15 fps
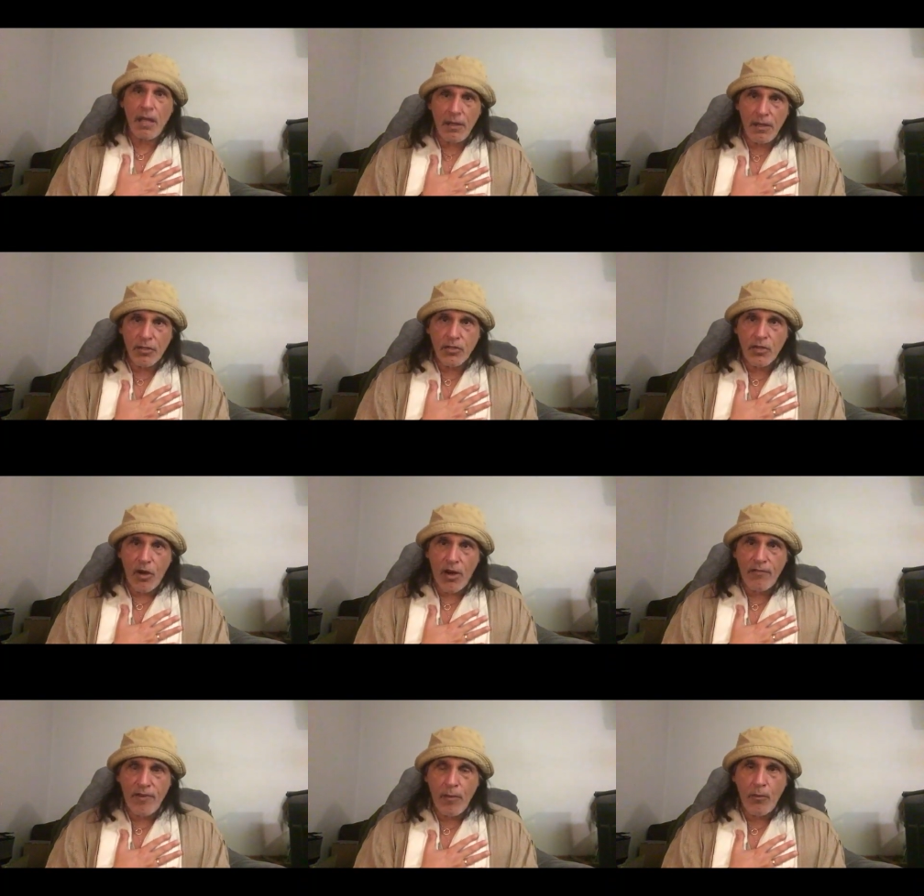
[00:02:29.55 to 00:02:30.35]
the
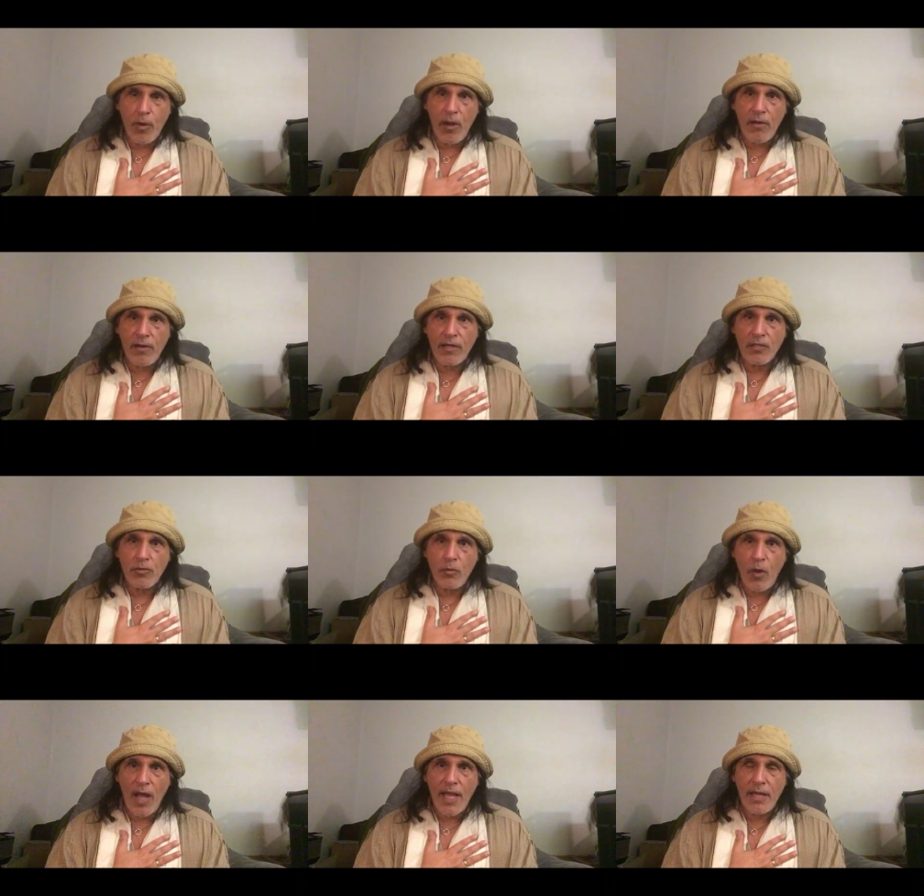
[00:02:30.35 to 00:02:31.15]
scarf I'm wearing is
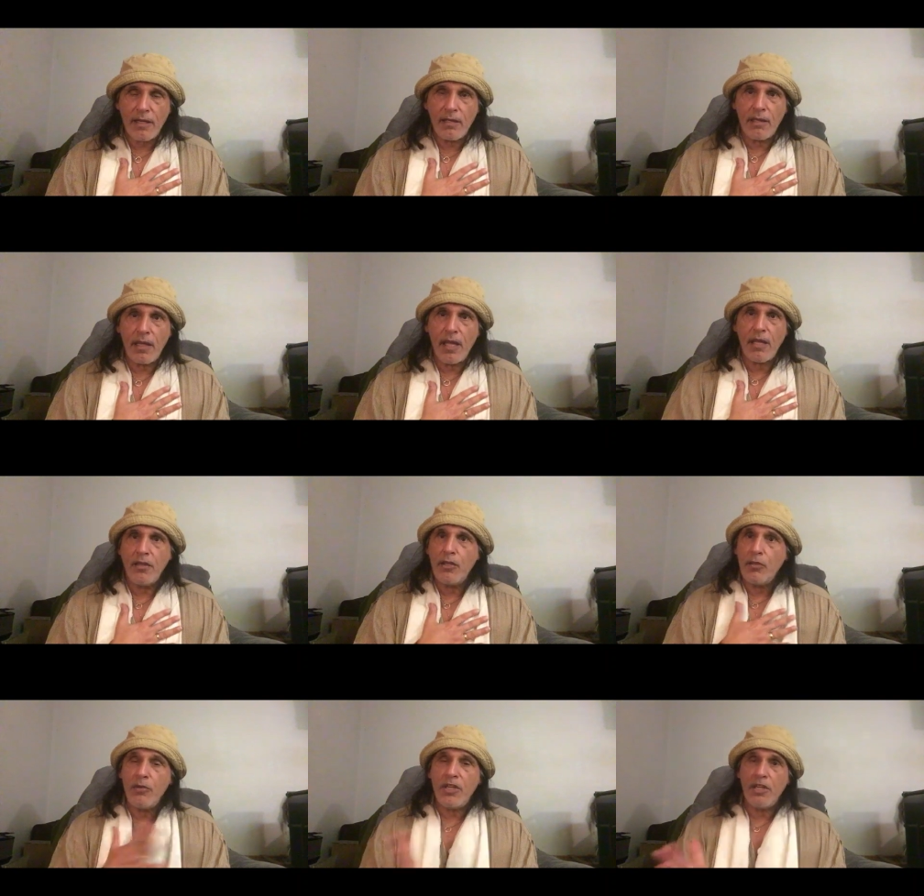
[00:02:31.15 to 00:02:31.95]
white and
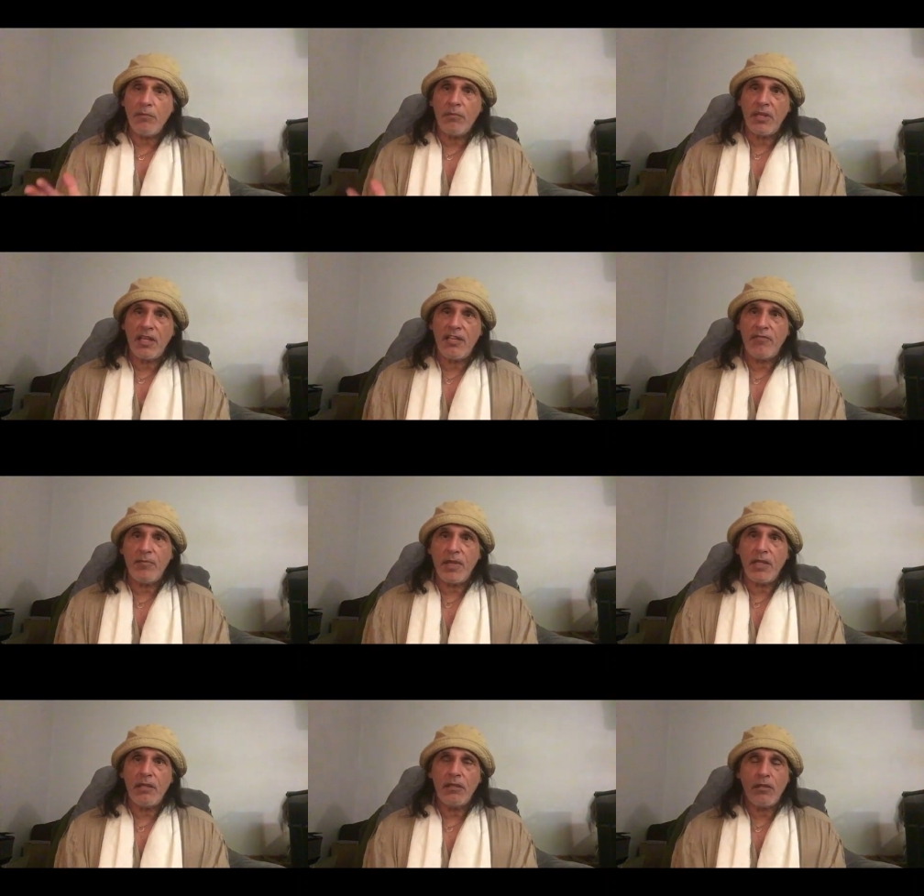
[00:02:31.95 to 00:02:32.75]
you didn't believe
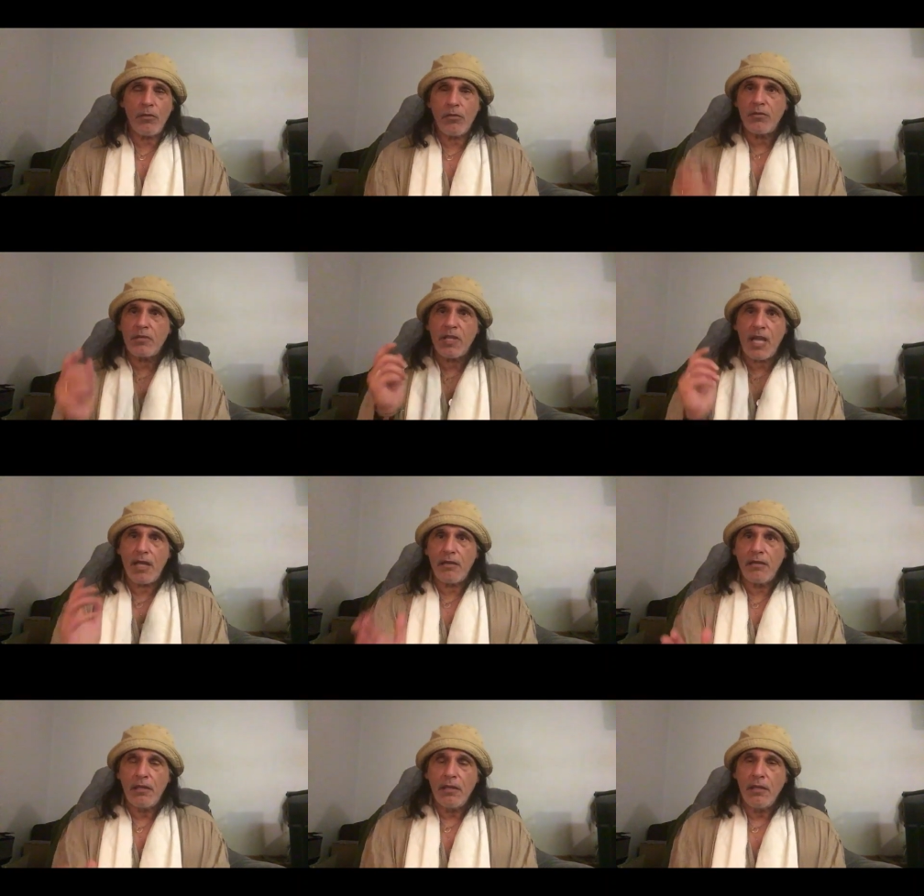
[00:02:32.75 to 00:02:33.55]
me. You said,
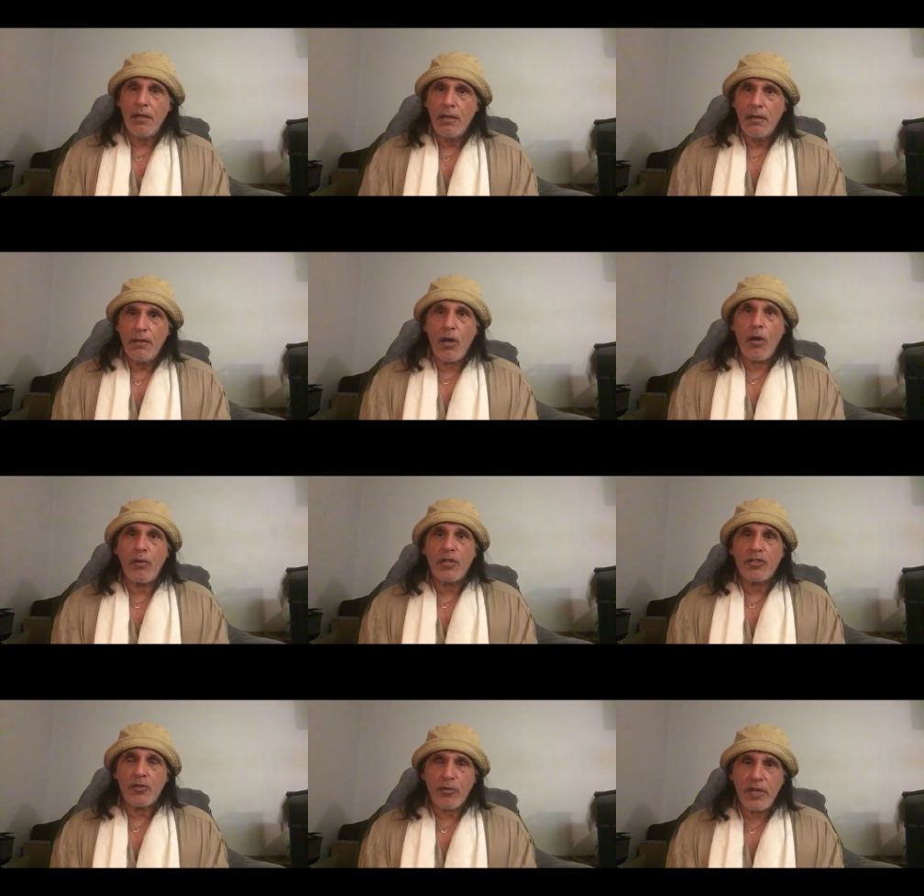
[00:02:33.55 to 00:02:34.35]
no,
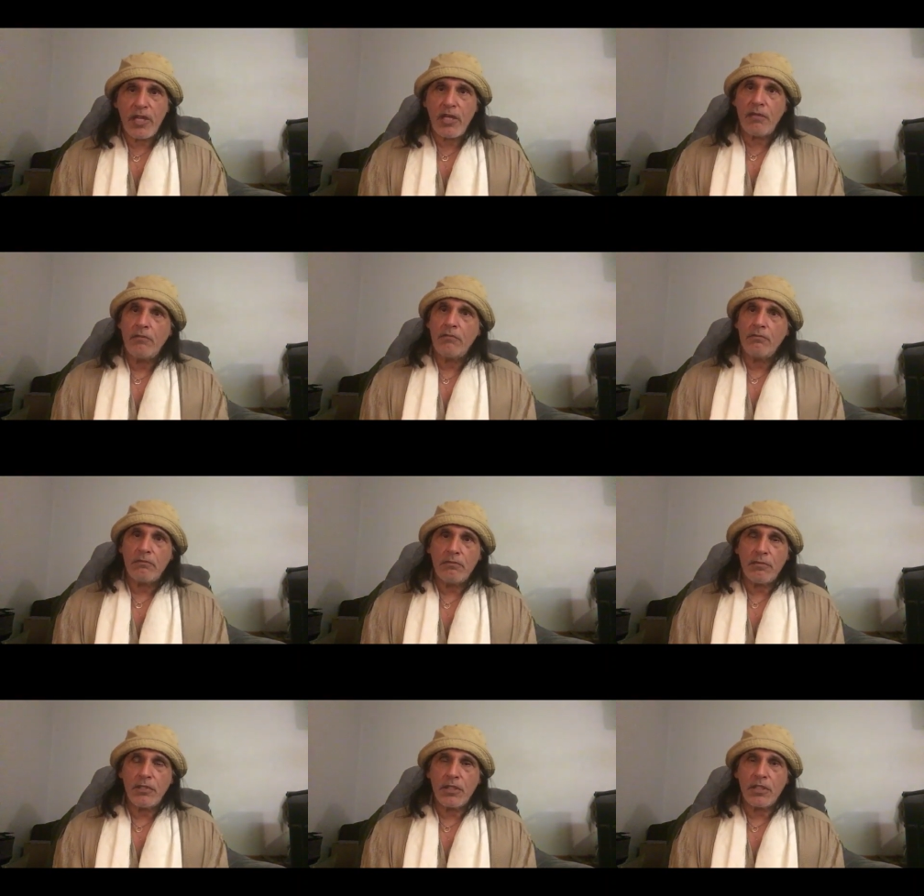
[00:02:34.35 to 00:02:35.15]
it's green.
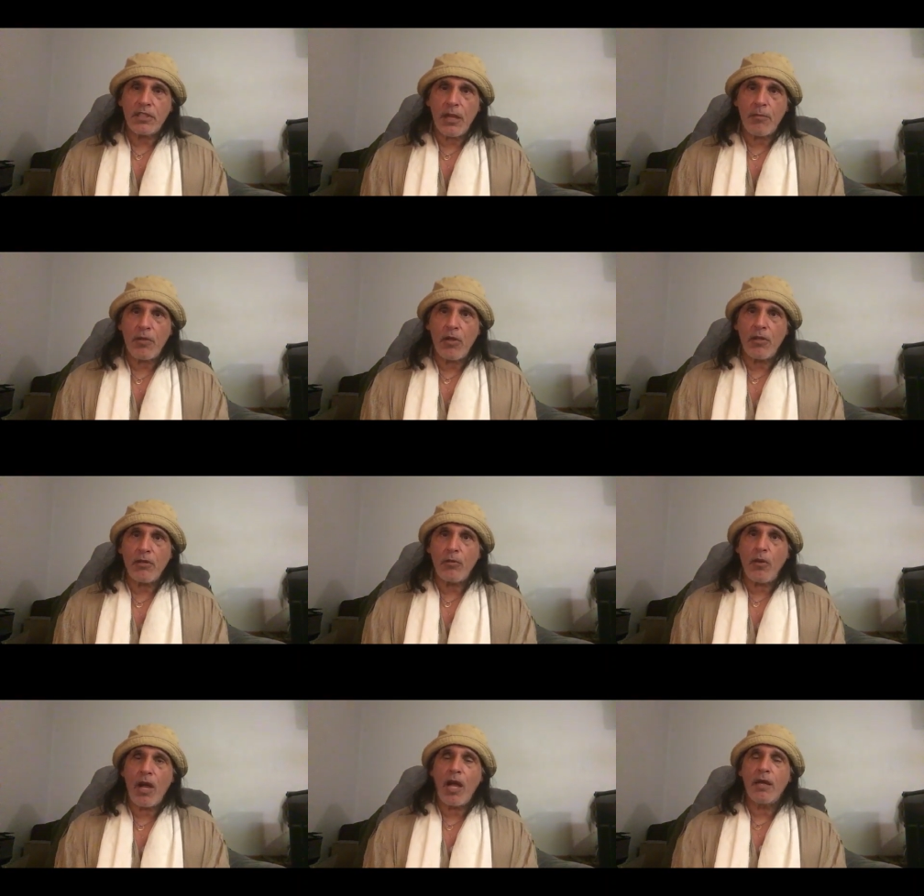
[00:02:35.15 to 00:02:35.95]
You can tell me all you
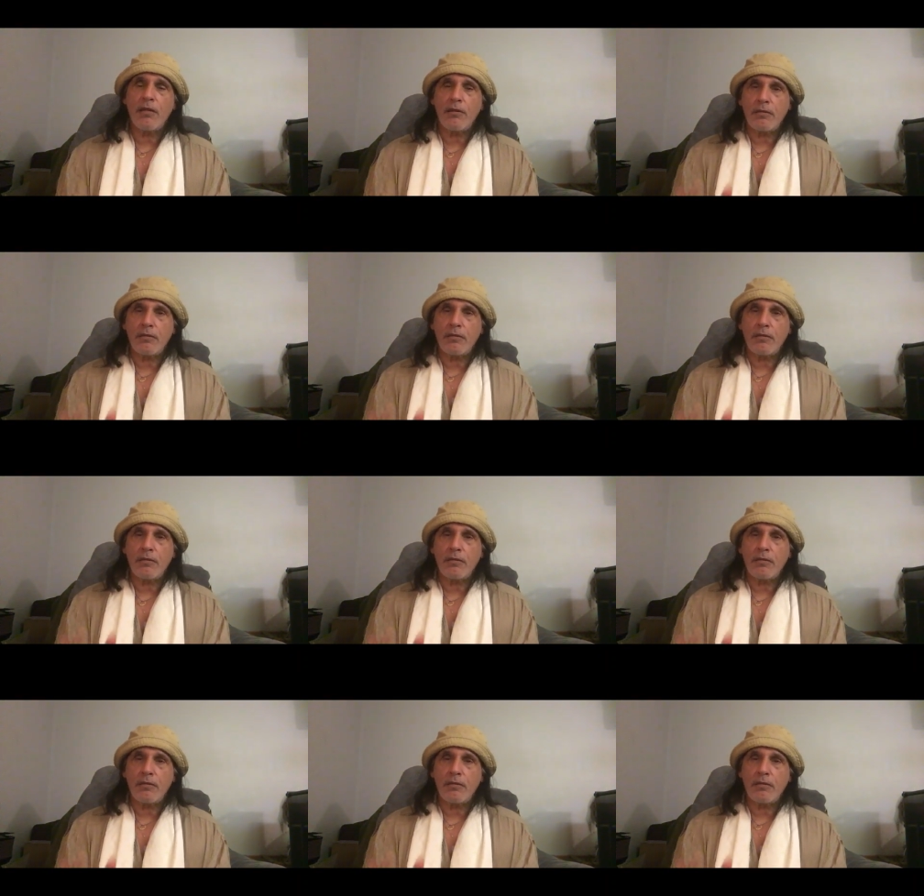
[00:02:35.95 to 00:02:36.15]
want.